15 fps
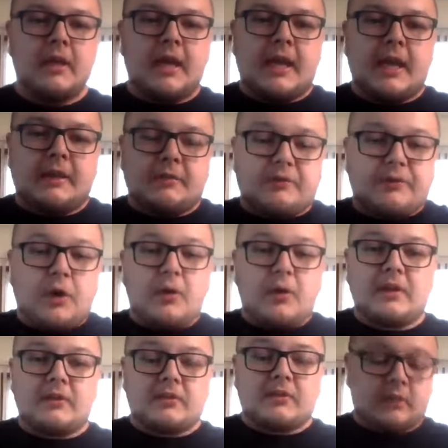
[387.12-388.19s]
and
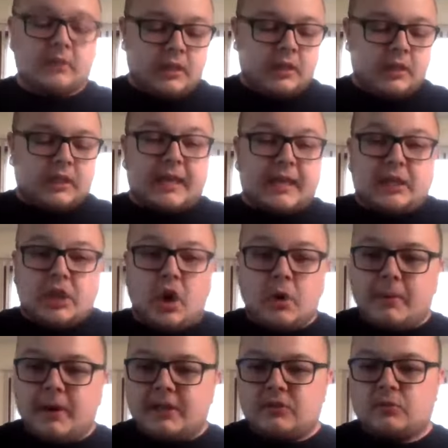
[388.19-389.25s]
focus like
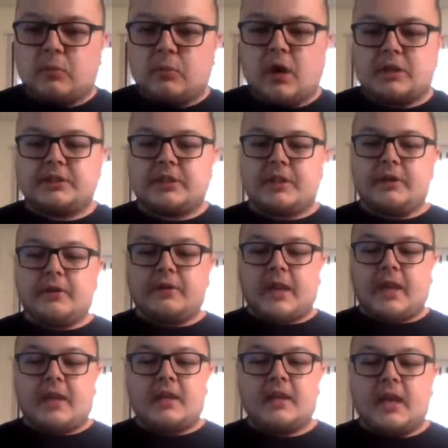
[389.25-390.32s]
nobody's watching,
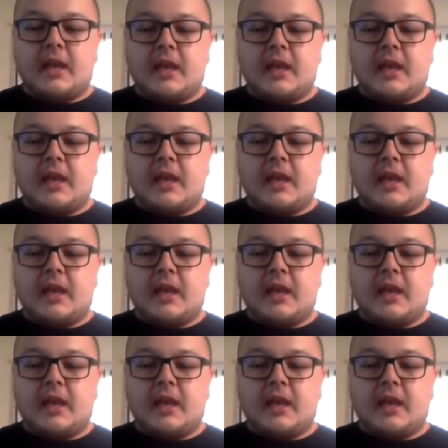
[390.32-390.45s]
okay?